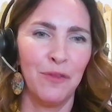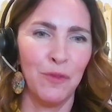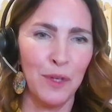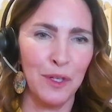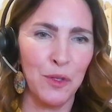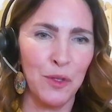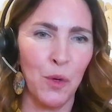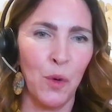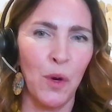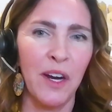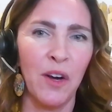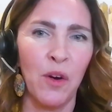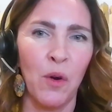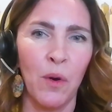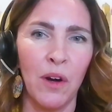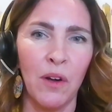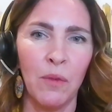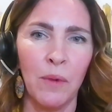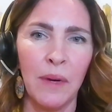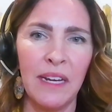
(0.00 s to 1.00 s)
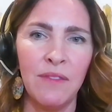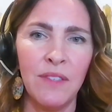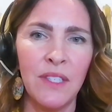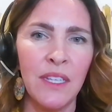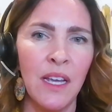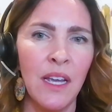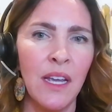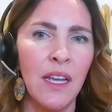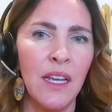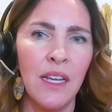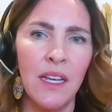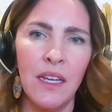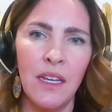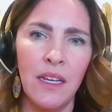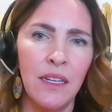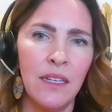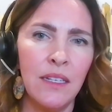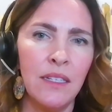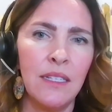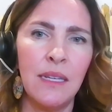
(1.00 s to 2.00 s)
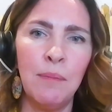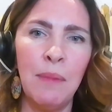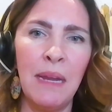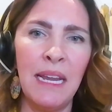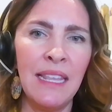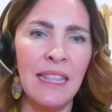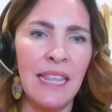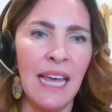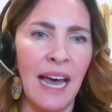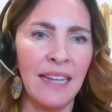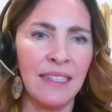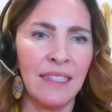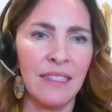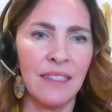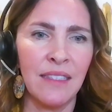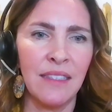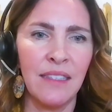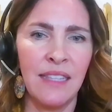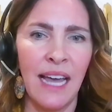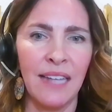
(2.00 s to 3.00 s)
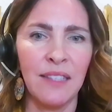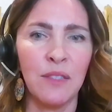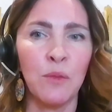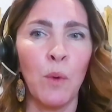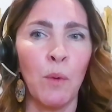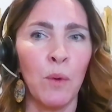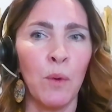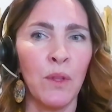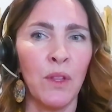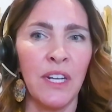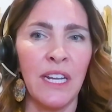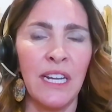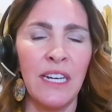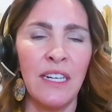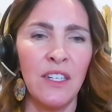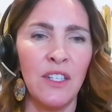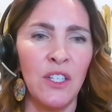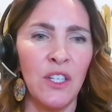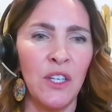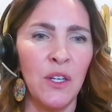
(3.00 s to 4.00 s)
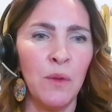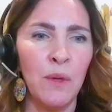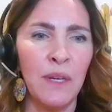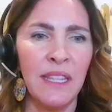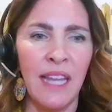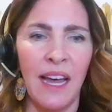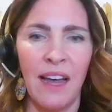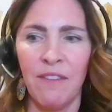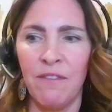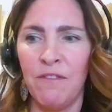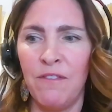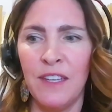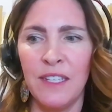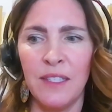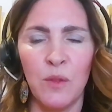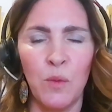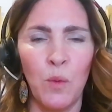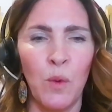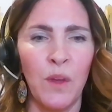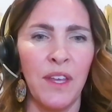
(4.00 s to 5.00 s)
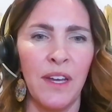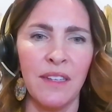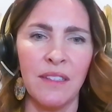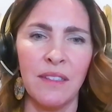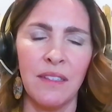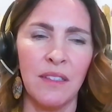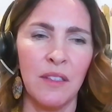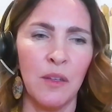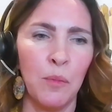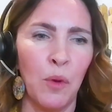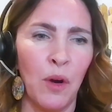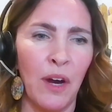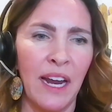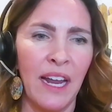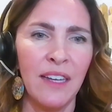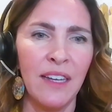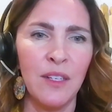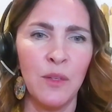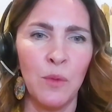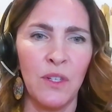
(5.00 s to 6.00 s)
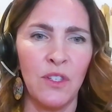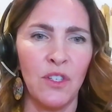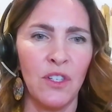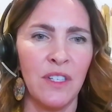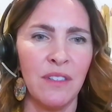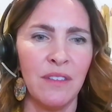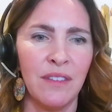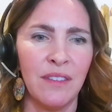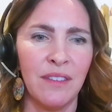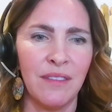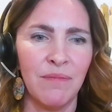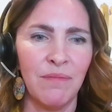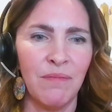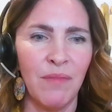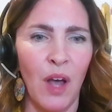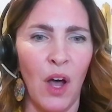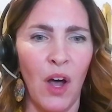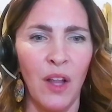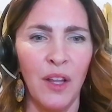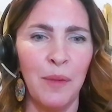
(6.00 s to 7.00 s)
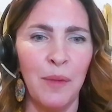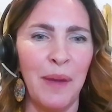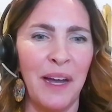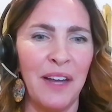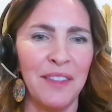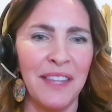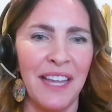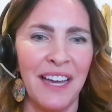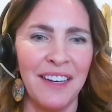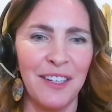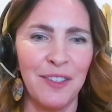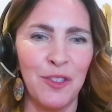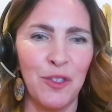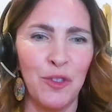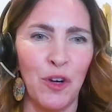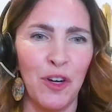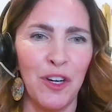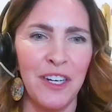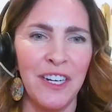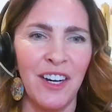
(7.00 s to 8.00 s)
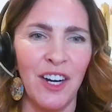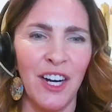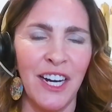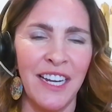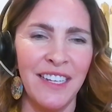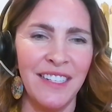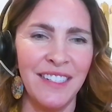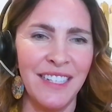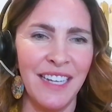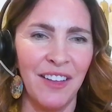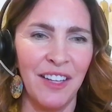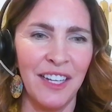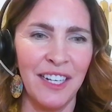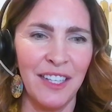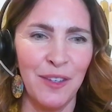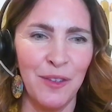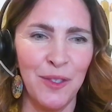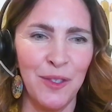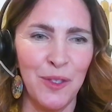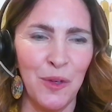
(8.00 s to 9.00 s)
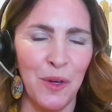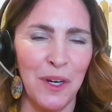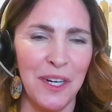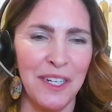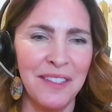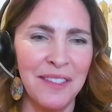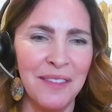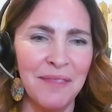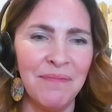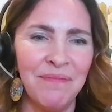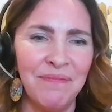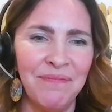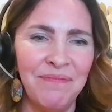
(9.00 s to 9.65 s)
restoring coral reefs. To me, that's what we're looking to do. And that fits with us as a brand, which is all about that extraordinary and telling those stories.